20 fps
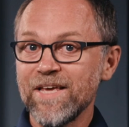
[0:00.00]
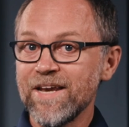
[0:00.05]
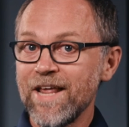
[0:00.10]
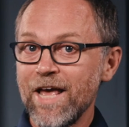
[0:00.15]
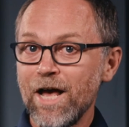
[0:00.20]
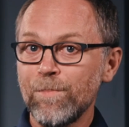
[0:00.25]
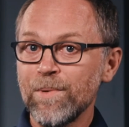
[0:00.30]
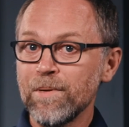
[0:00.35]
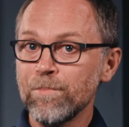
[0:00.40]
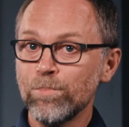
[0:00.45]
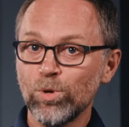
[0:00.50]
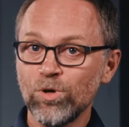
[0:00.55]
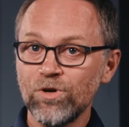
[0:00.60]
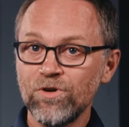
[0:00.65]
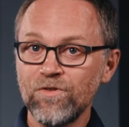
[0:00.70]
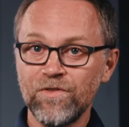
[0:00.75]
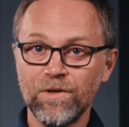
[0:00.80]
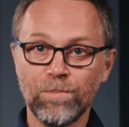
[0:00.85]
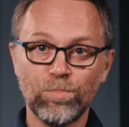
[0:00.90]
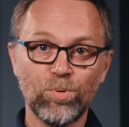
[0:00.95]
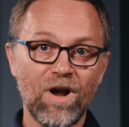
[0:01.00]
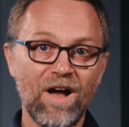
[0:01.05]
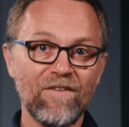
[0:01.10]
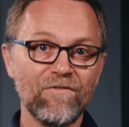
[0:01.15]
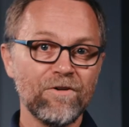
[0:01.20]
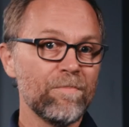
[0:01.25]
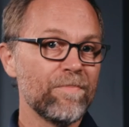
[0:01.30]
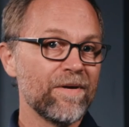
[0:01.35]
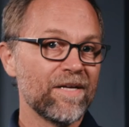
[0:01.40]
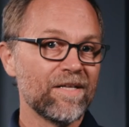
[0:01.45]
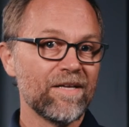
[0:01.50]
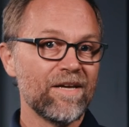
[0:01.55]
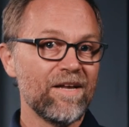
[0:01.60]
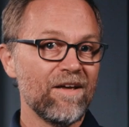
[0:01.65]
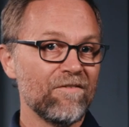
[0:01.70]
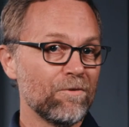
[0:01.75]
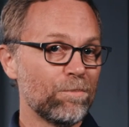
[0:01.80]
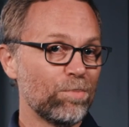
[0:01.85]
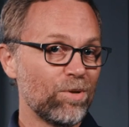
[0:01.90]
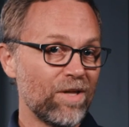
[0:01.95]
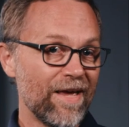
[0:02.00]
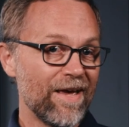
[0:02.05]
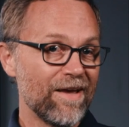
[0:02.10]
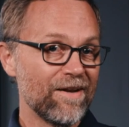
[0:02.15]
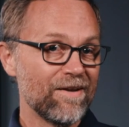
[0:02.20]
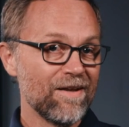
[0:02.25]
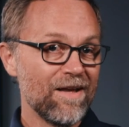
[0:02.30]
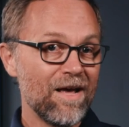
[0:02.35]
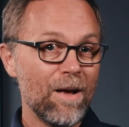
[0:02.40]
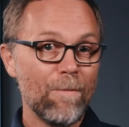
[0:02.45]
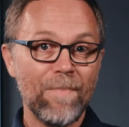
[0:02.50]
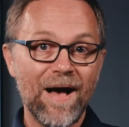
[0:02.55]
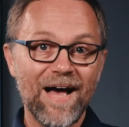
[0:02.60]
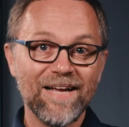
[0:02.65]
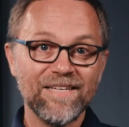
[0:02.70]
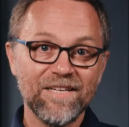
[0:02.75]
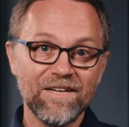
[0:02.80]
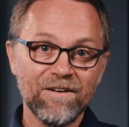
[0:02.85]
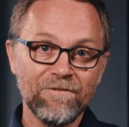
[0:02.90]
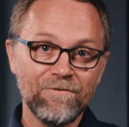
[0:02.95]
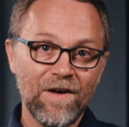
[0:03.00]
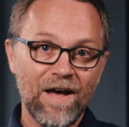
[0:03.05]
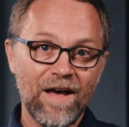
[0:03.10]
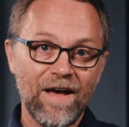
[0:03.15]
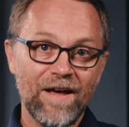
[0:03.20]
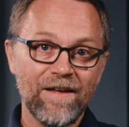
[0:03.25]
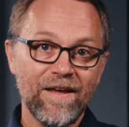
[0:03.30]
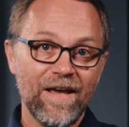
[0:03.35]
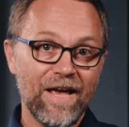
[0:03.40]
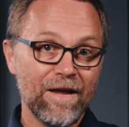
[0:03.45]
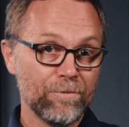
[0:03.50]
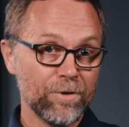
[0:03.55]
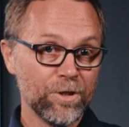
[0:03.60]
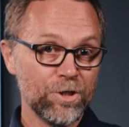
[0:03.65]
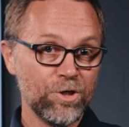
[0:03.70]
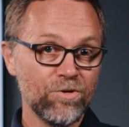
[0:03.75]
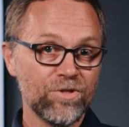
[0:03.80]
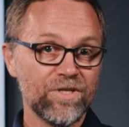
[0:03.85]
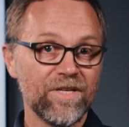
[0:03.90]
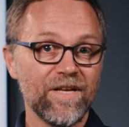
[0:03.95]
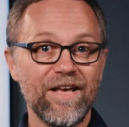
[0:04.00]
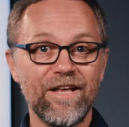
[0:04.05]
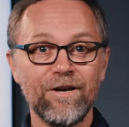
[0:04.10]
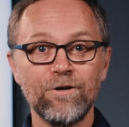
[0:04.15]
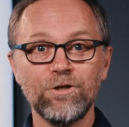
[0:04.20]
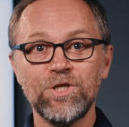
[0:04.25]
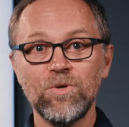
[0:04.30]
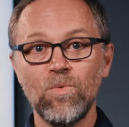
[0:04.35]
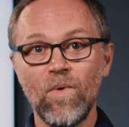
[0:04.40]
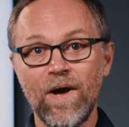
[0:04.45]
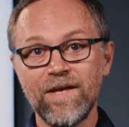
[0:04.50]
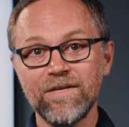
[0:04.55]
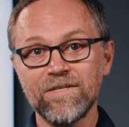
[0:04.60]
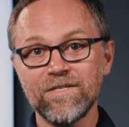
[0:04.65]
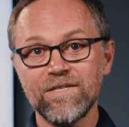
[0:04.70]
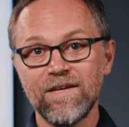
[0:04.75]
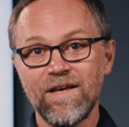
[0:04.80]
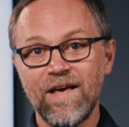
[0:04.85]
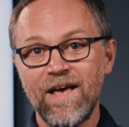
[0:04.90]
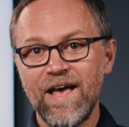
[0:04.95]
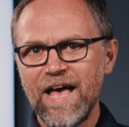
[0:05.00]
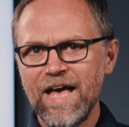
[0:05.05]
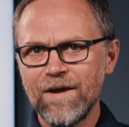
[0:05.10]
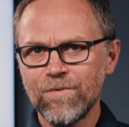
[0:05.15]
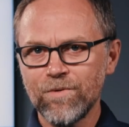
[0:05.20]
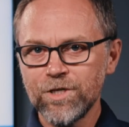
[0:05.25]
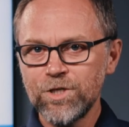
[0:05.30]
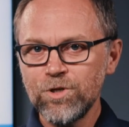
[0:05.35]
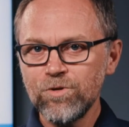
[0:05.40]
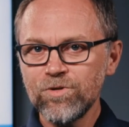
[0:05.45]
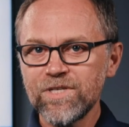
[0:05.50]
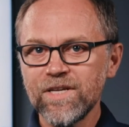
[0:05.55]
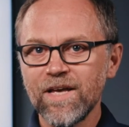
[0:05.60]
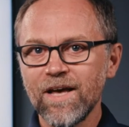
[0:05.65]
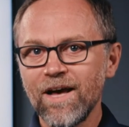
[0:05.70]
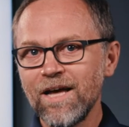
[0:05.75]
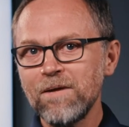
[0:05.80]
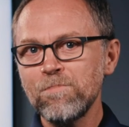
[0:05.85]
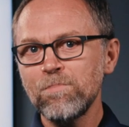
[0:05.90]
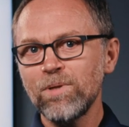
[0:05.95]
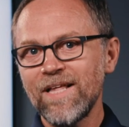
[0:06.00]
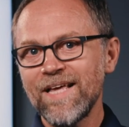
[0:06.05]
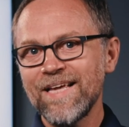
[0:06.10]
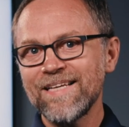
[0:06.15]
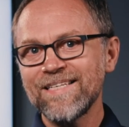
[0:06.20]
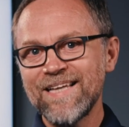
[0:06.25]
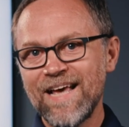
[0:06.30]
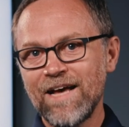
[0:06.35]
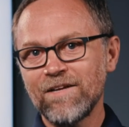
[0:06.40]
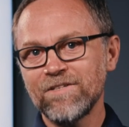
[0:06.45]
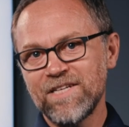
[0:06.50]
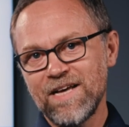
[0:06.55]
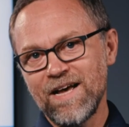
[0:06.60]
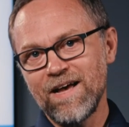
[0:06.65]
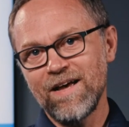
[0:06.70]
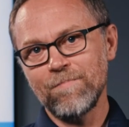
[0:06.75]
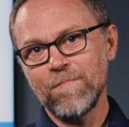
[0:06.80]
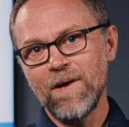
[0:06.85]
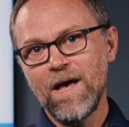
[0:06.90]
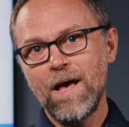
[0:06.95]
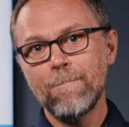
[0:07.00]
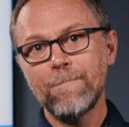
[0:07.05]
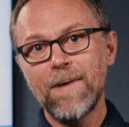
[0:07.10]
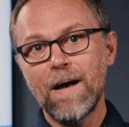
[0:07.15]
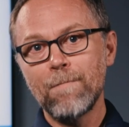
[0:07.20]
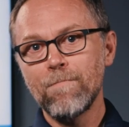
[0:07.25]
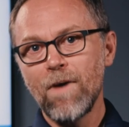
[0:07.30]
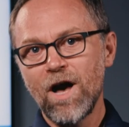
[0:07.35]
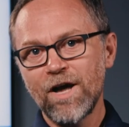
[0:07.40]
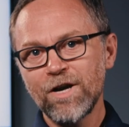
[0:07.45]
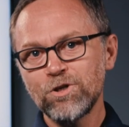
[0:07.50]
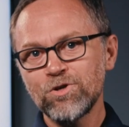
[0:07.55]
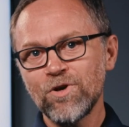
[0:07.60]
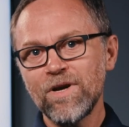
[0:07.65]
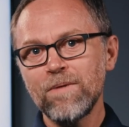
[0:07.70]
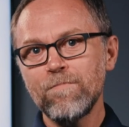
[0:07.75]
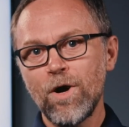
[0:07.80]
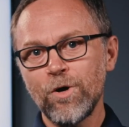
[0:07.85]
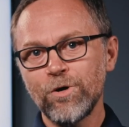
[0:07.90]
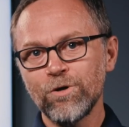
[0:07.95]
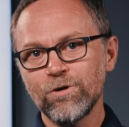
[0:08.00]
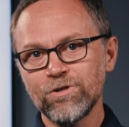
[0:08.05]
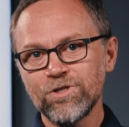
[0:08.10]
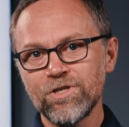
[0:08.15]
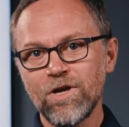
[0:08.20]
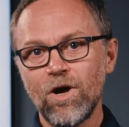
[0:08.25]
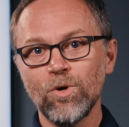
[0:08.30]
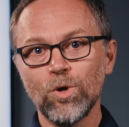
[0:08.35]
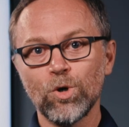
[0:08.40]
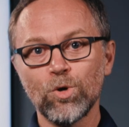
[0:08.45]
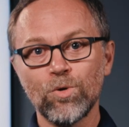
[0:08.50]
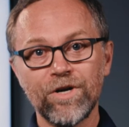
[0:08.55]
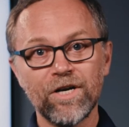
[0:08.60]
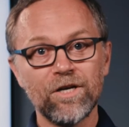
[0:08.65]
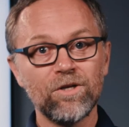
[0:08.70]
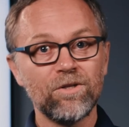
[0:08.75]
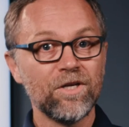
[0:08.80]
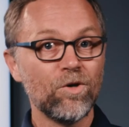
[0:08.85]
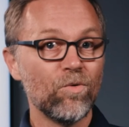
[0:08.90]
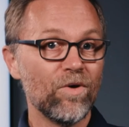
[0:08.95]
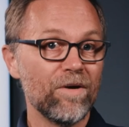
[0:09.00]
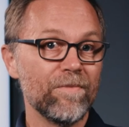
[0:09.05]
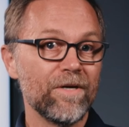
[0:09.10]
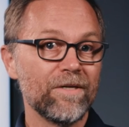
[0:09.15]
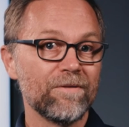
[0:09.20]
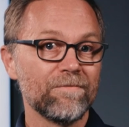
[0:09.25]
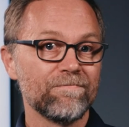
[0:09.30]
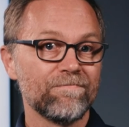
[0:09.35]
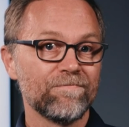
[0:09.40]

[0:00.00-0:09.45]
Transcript: can help improve the profitability of the plant by identifying and reducing energy waste and reducing unplanned downtime by monitoring motors on critical equipment.